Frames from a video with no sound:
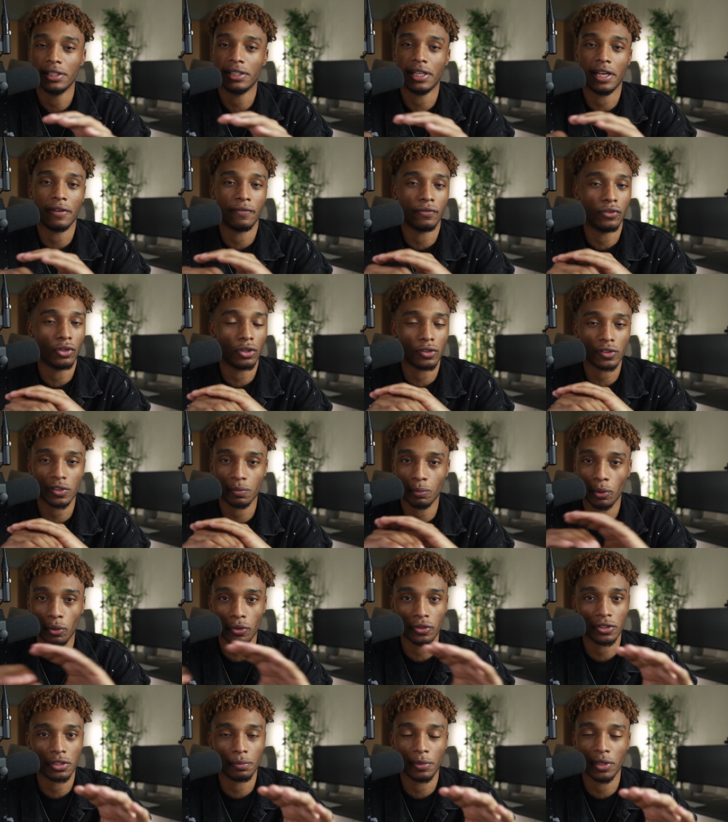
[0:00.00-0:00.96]
They've not
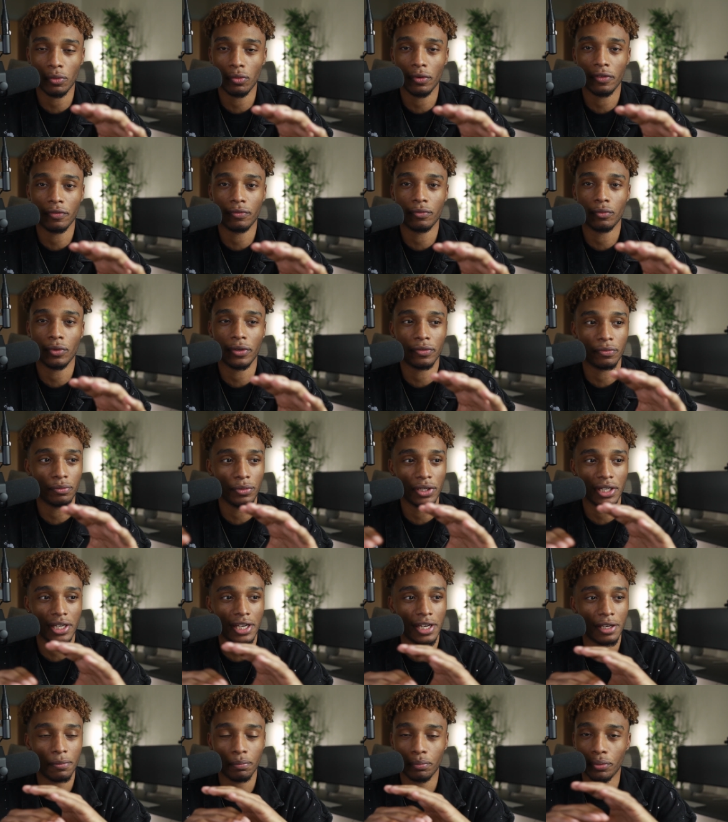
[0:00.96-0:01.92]
spoken to me with, with me
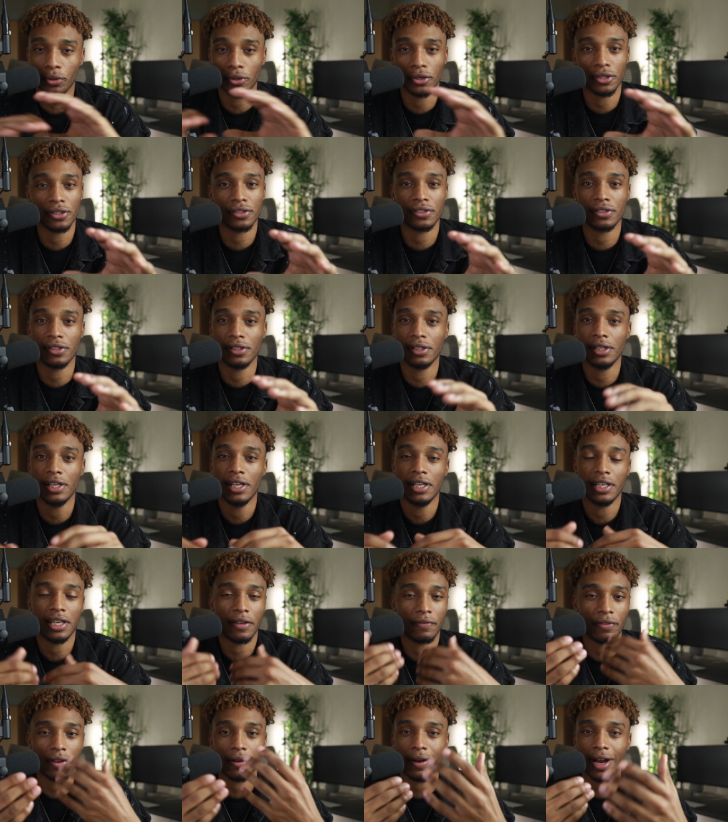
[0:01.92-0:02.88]
in person.
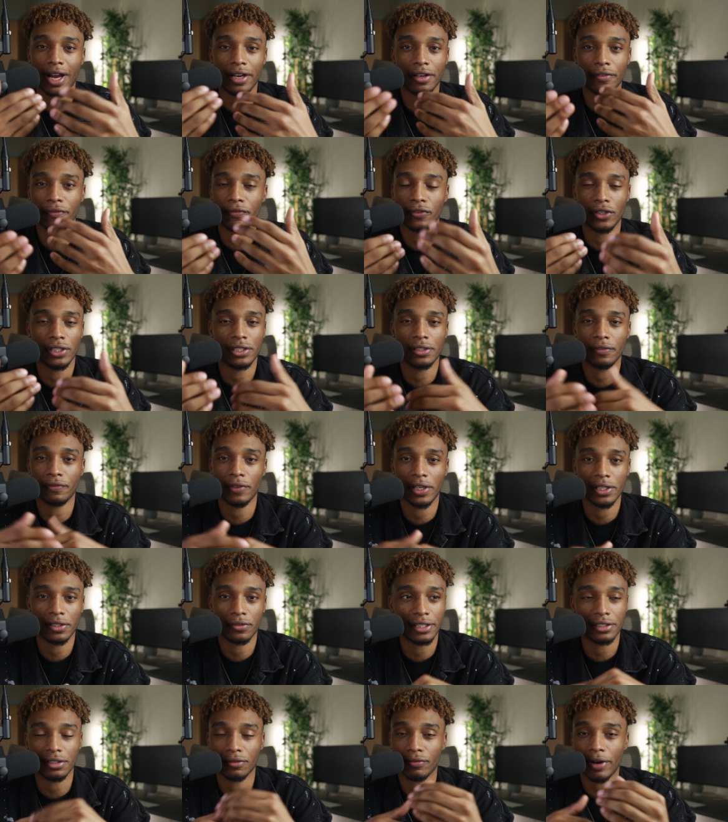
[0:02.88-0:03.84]
They've now had a face to face
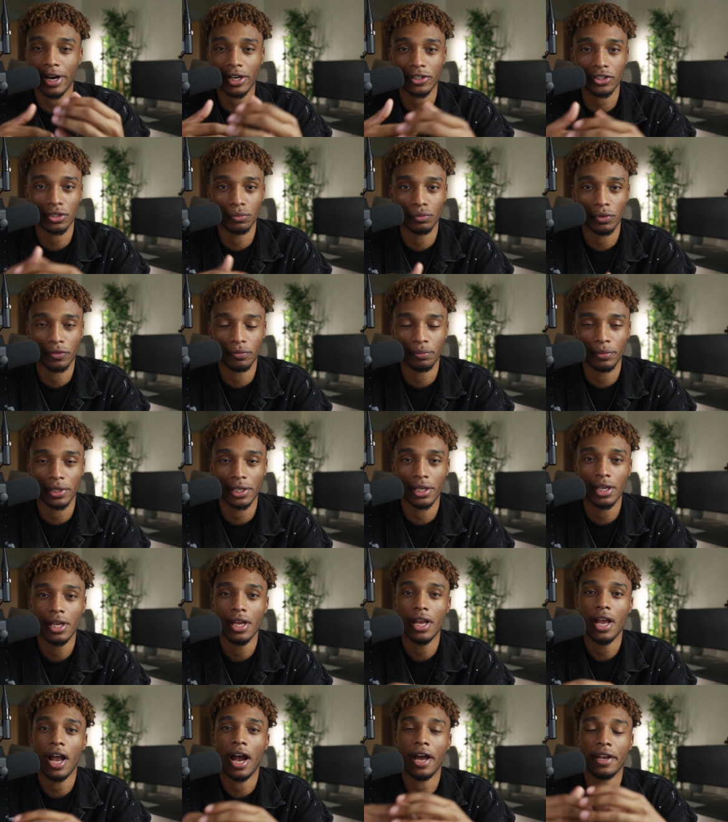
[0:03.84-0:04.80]
interaction with me
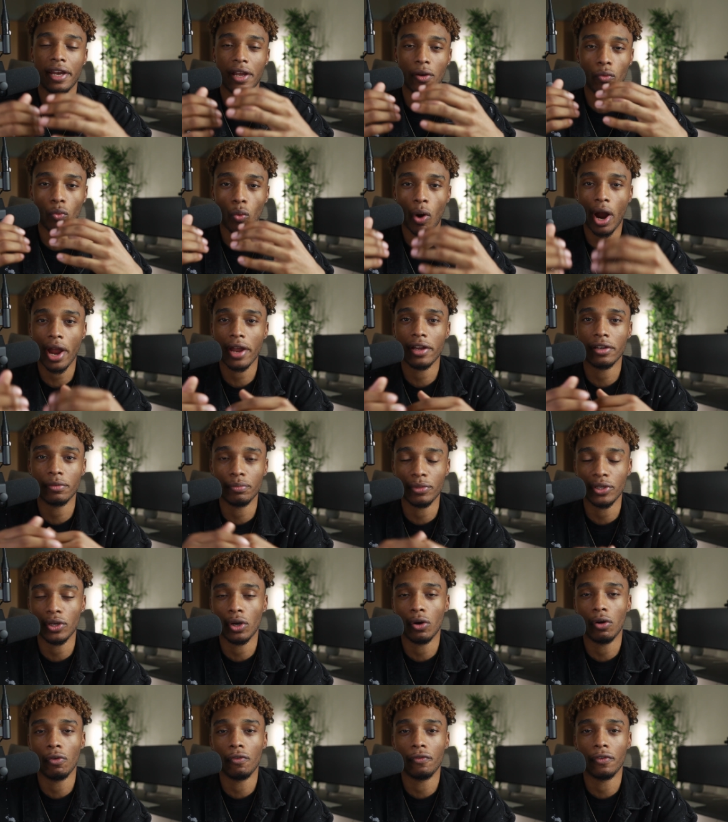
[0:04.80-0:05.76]
and they wired me
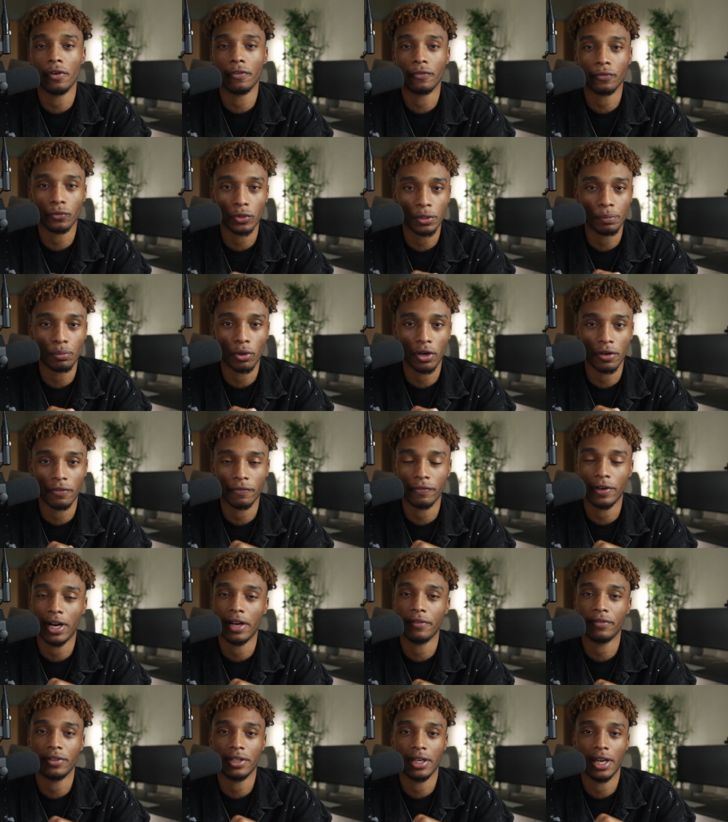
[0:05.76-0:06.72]
over
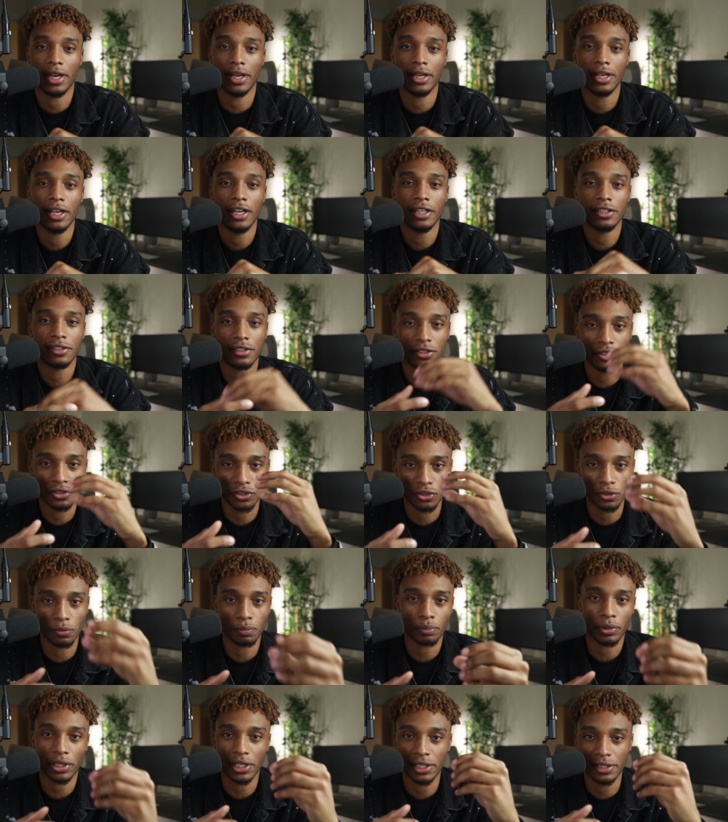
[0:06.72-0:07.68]
3.5K to
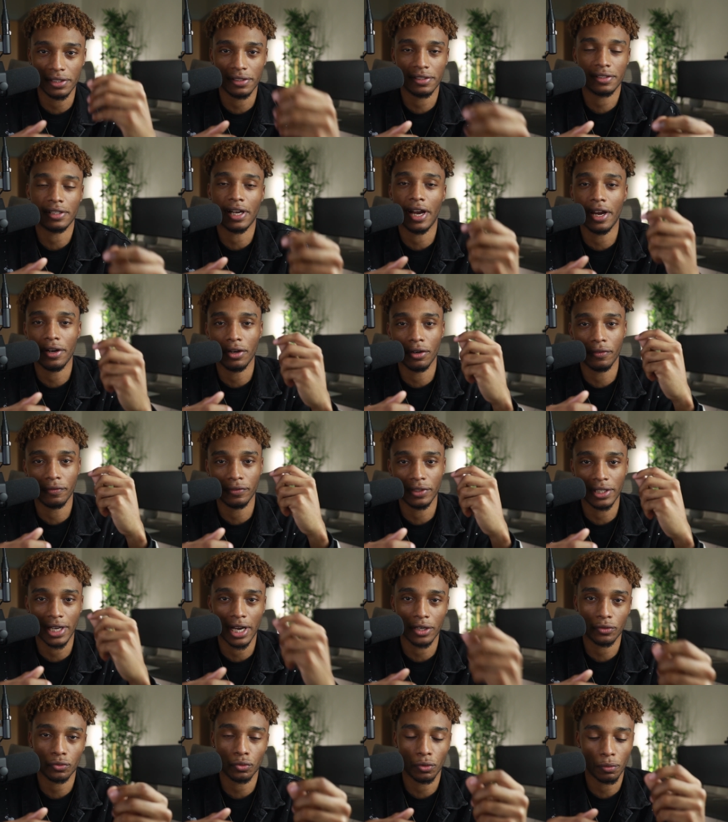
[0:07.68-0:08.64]
jump inside of the
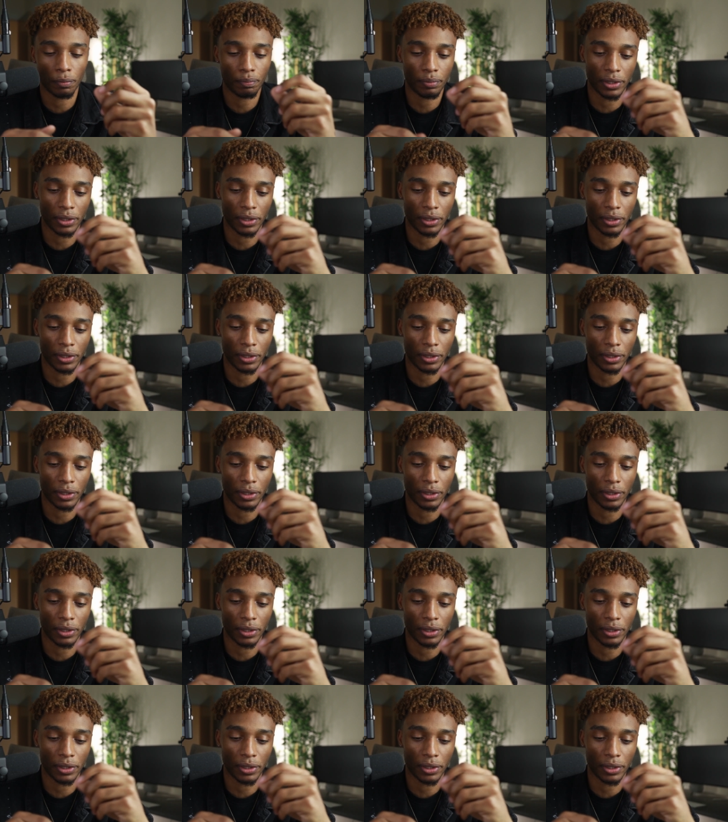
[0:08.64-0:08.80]
actual